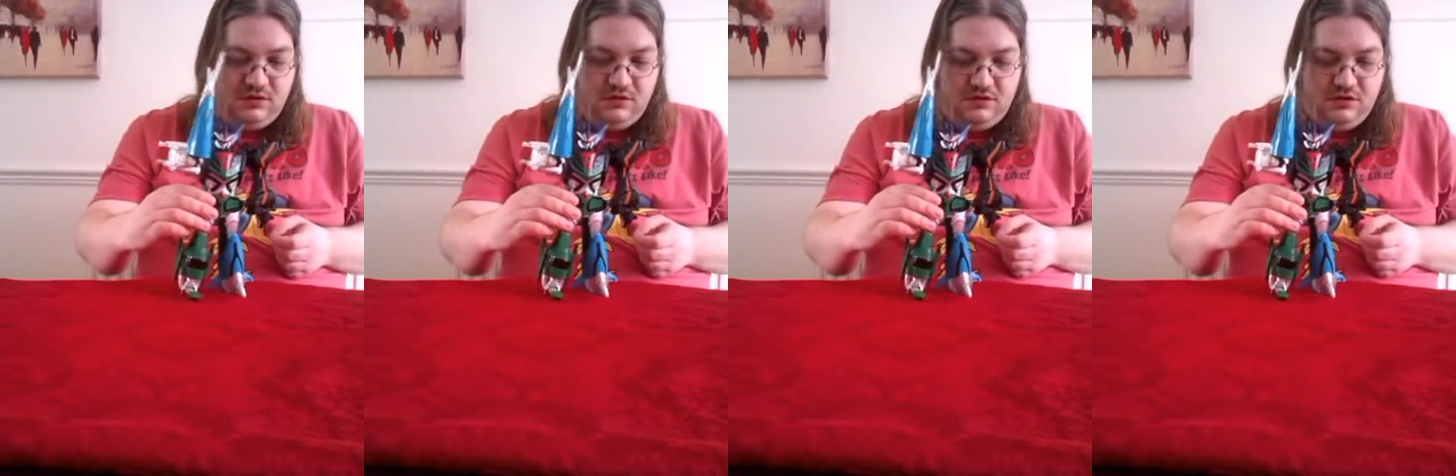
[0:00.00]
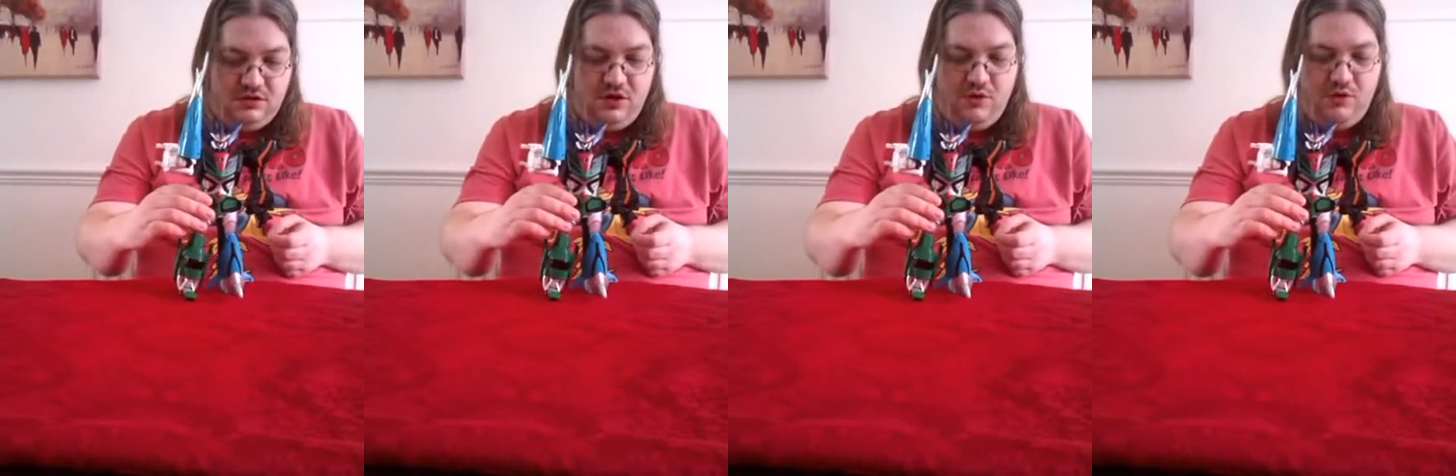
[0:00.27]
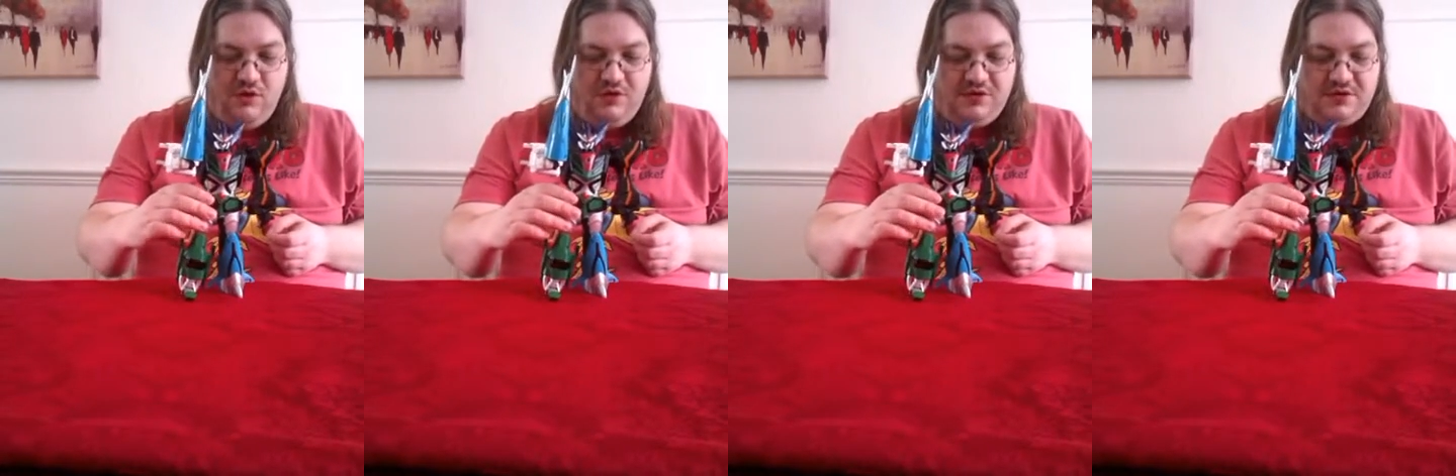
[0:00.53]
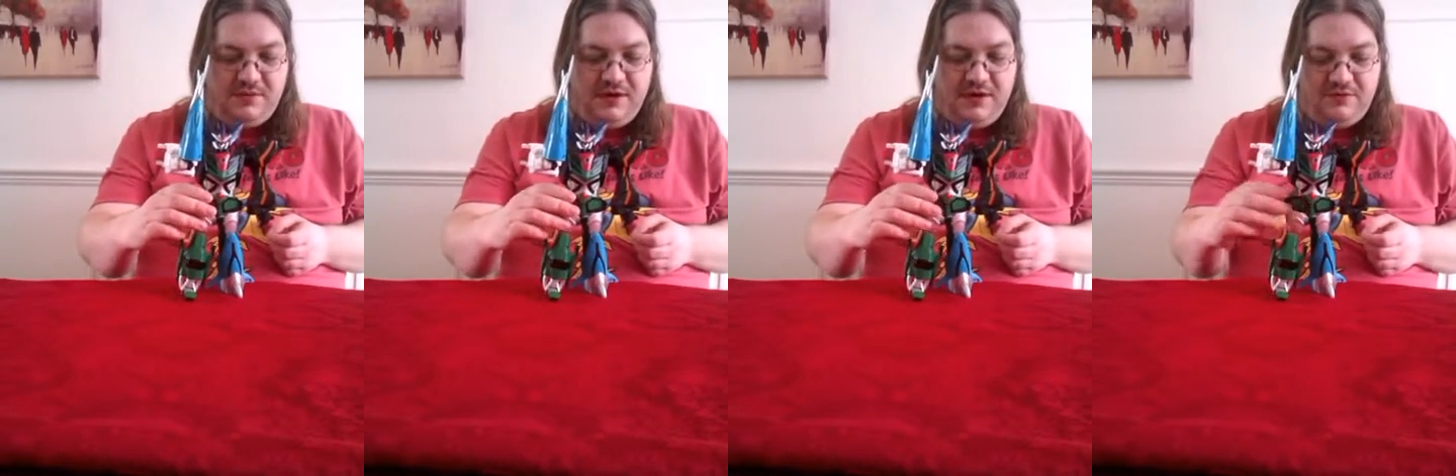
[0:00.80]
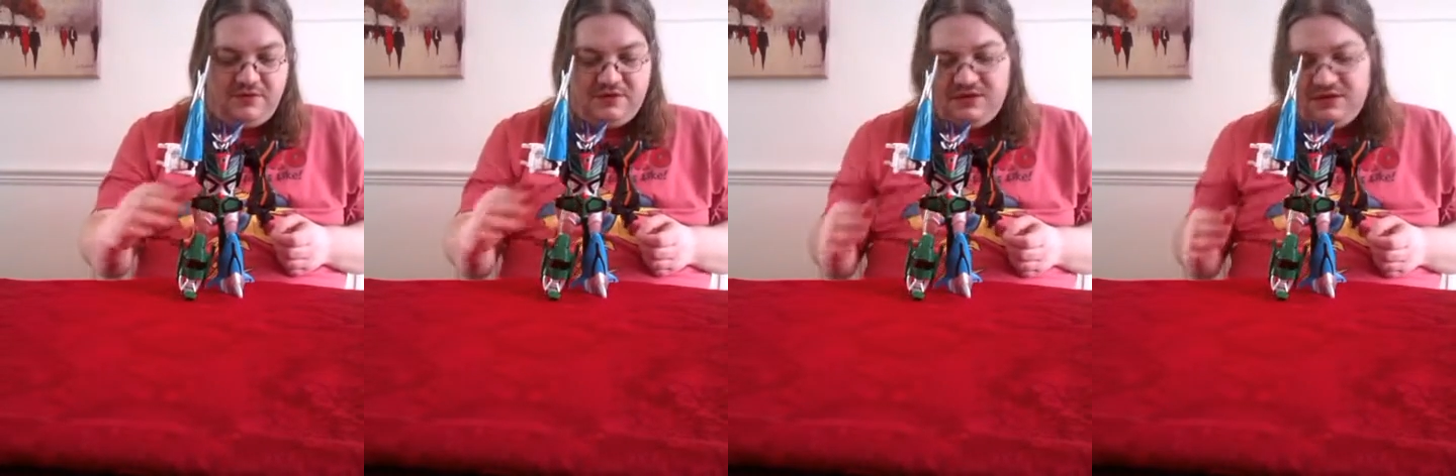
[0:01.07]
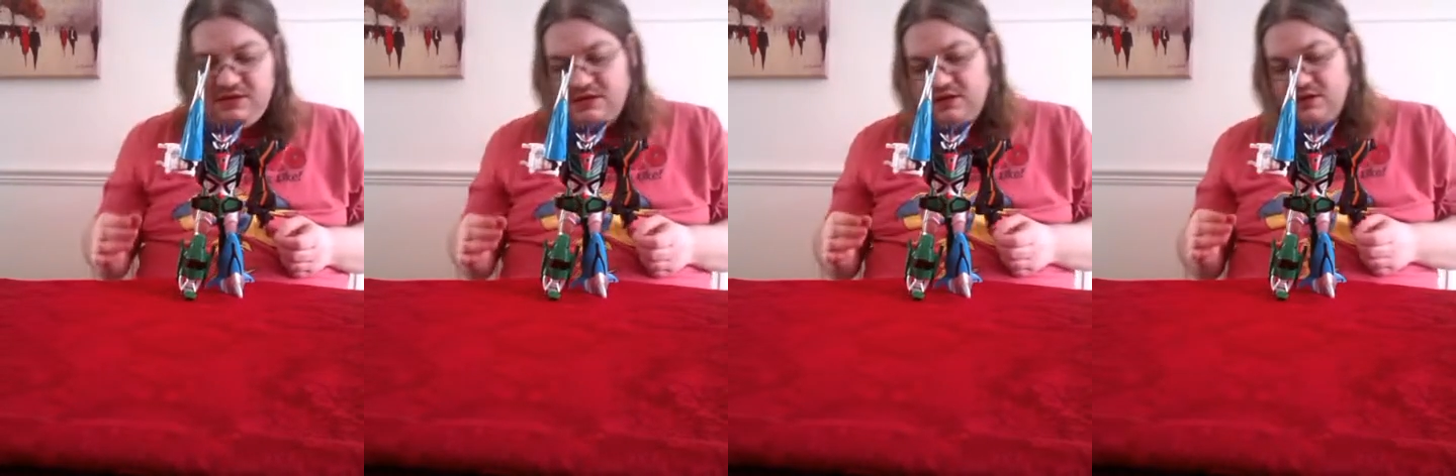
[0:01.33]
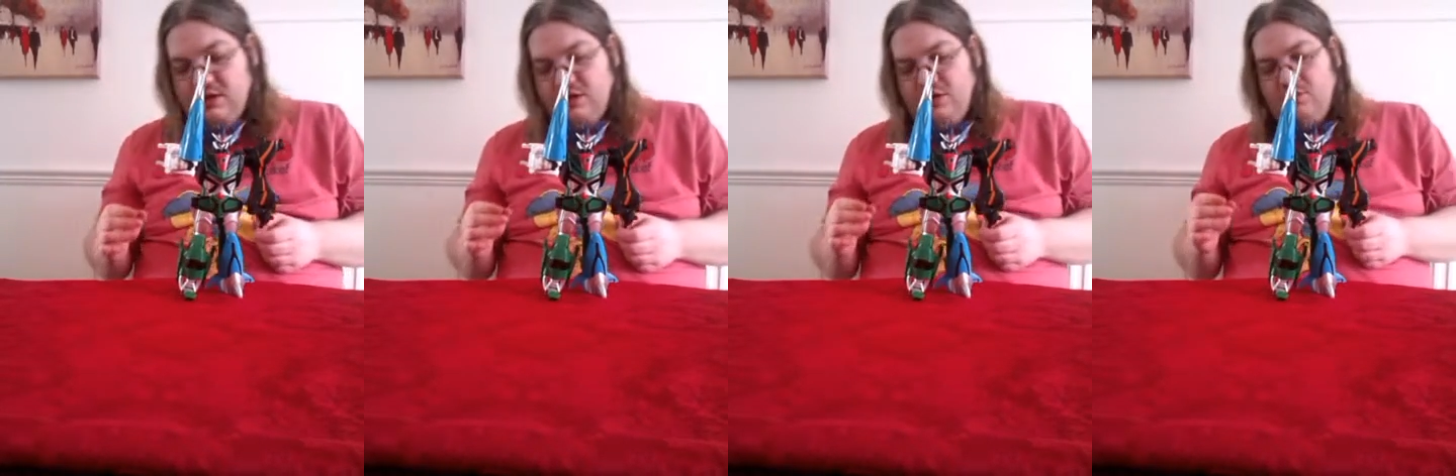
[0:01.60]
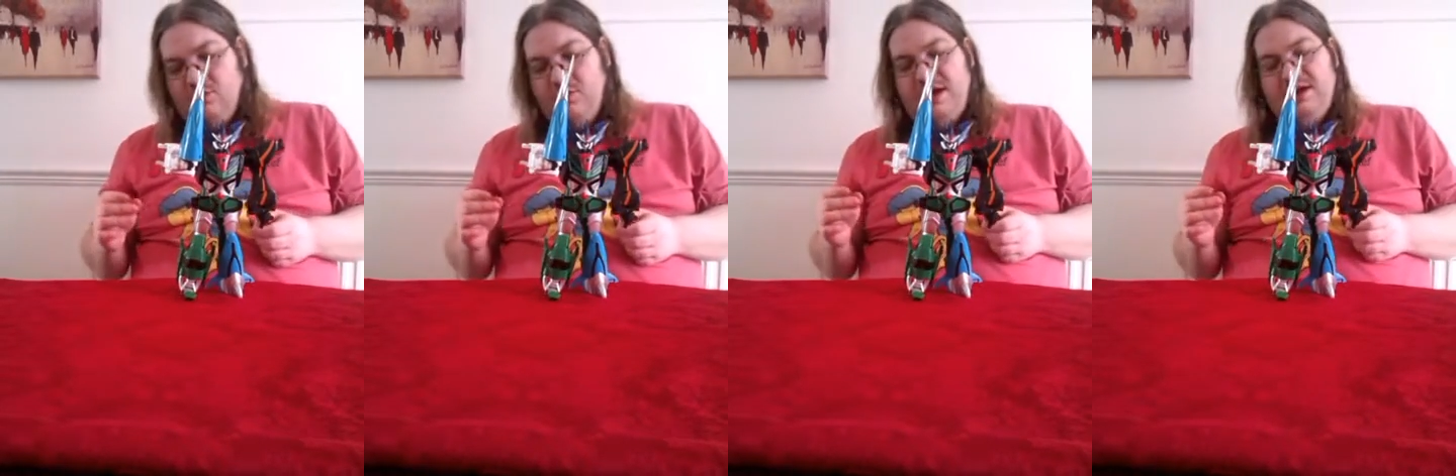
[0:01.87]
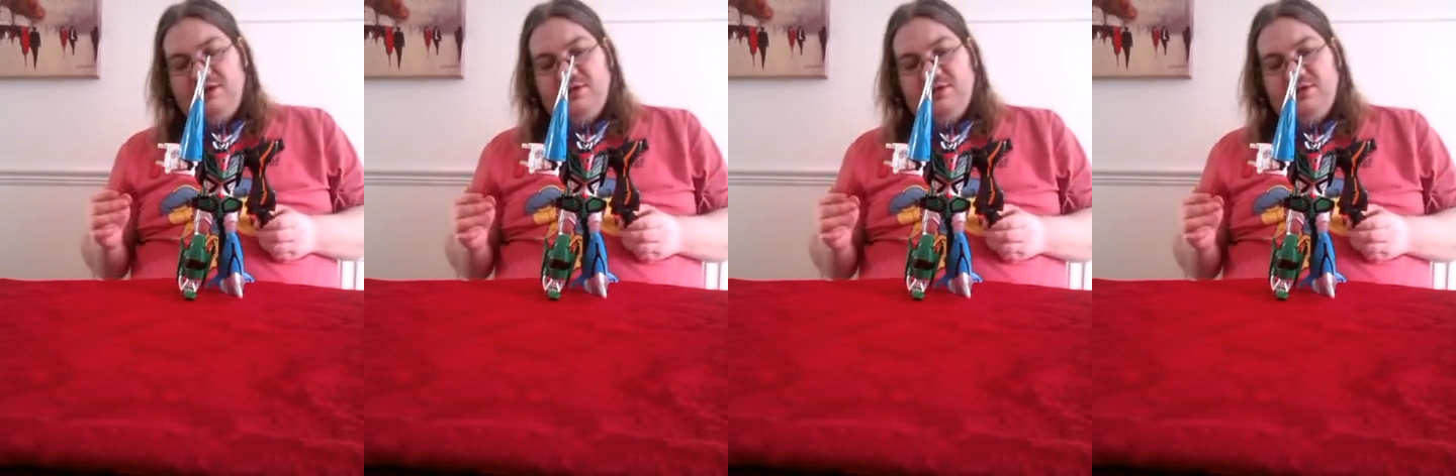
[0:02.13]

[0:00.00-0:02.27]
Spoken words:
No worries about where